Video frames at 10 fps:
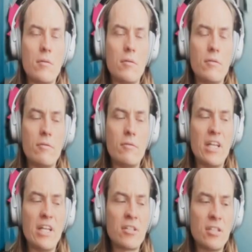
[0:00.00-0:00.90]

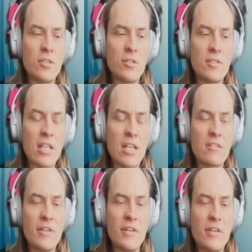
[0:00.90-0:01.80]
Reduction in transaction
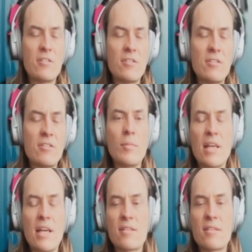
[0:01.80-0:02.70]
fees also means
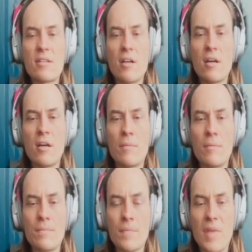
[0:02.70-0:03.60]
less
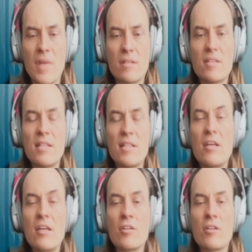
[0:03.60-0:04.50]

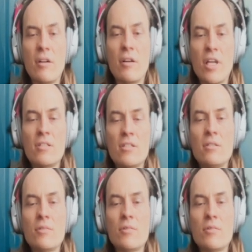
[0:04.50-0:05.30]
CCD going to the foundation,